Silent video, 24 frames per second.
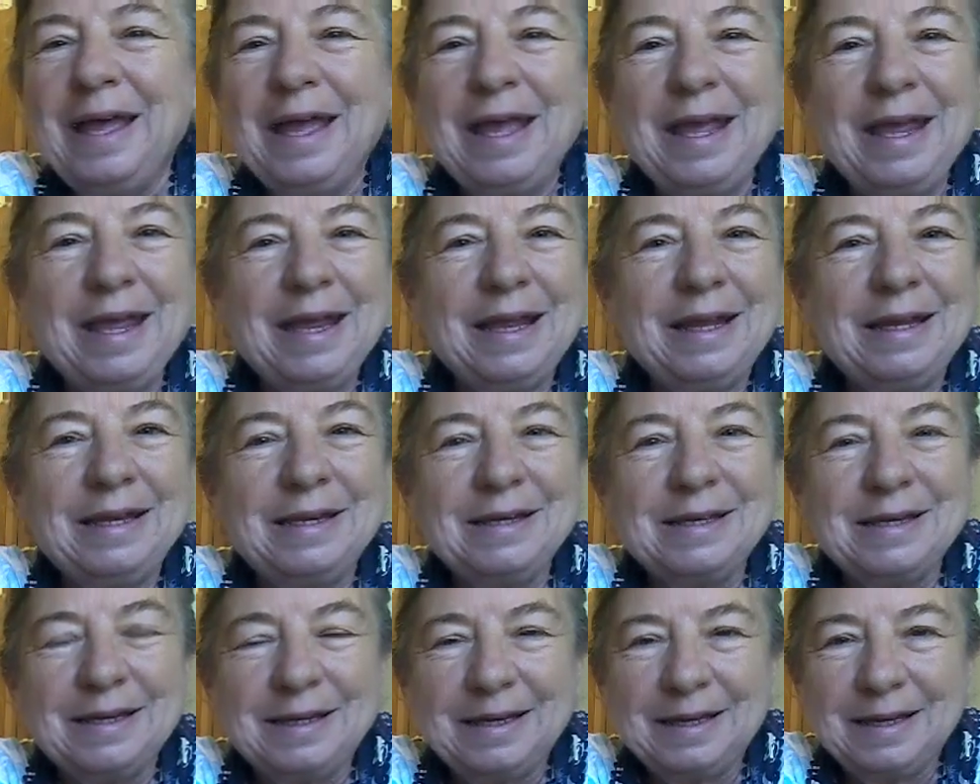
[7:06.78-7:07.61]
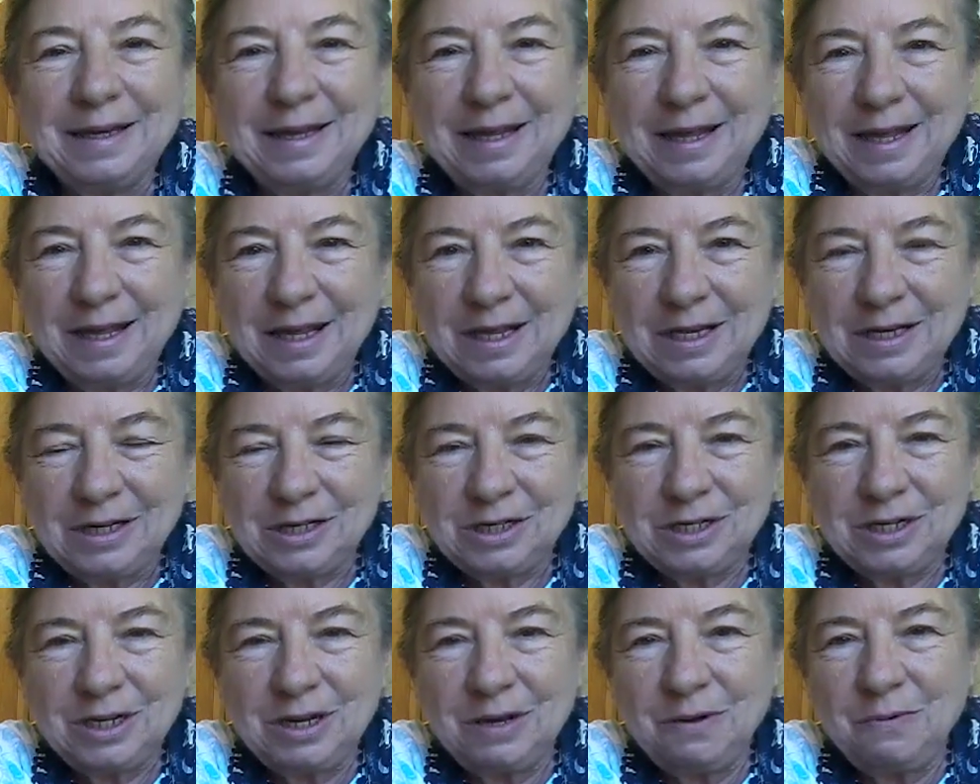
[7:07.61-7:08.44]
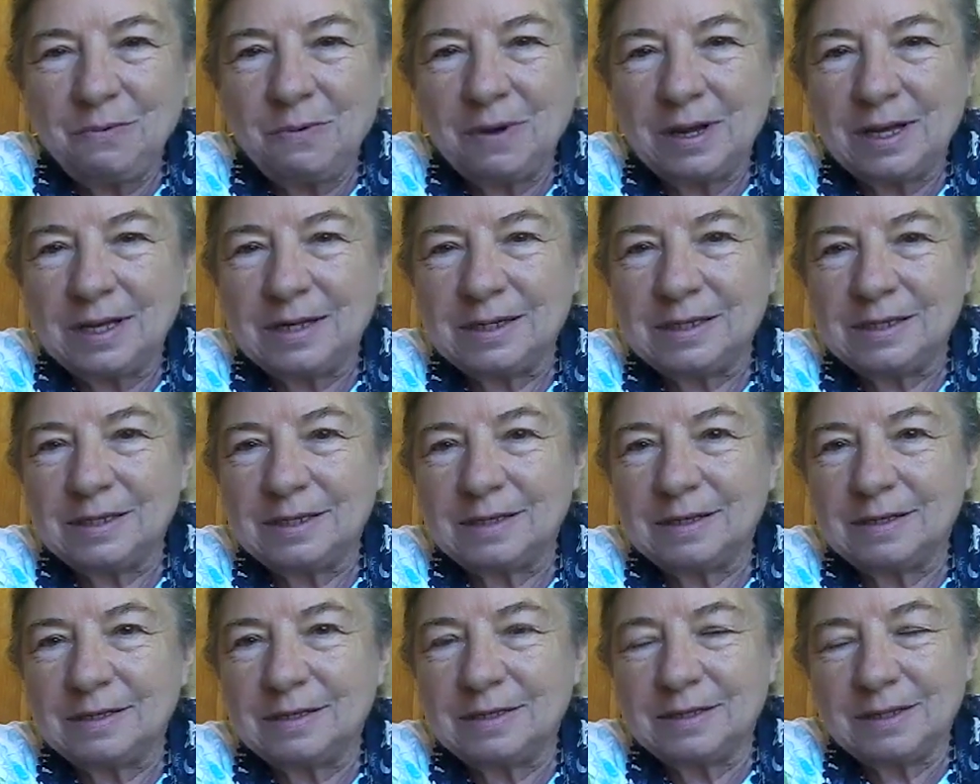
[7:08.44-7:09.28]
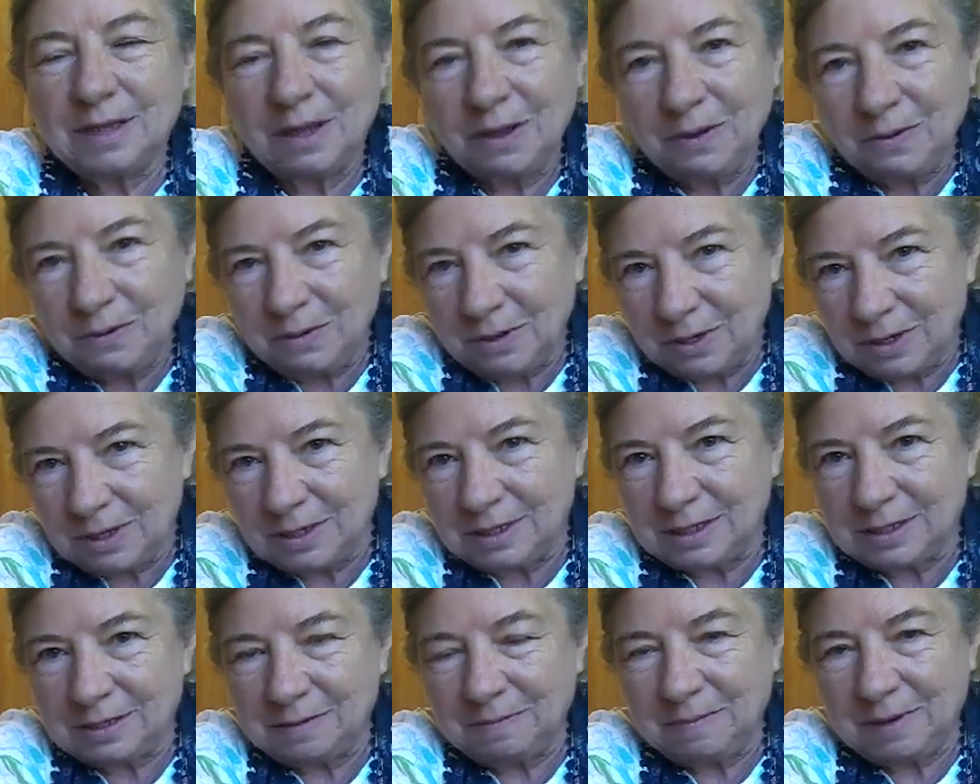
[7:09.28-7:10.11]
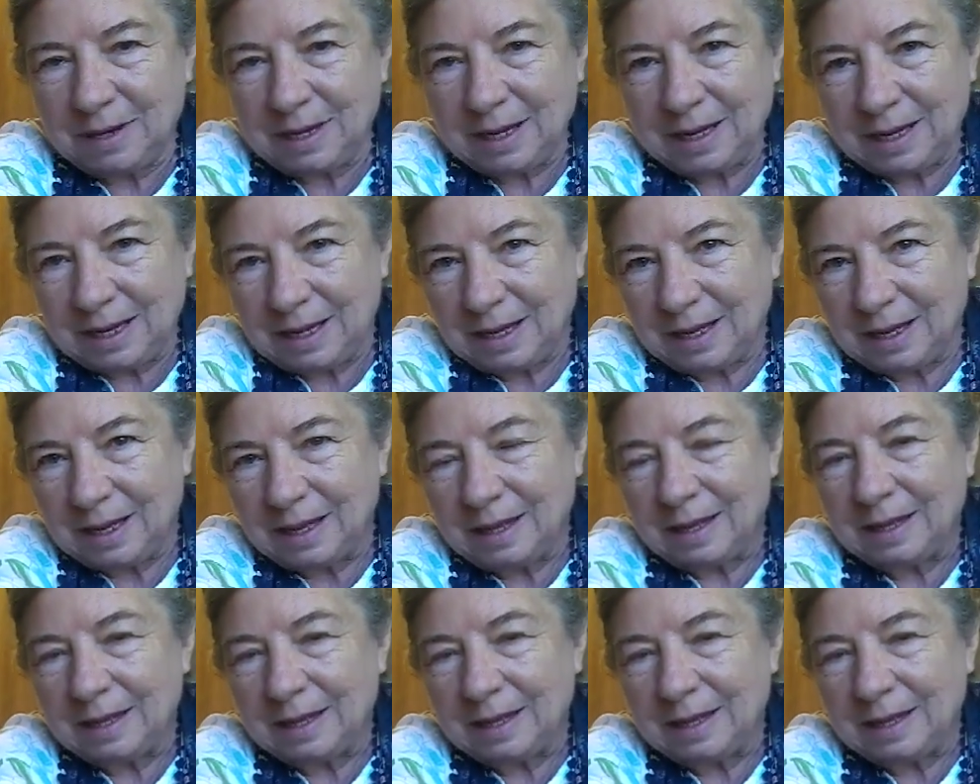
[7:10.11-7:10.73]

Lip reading: And she was so good to me.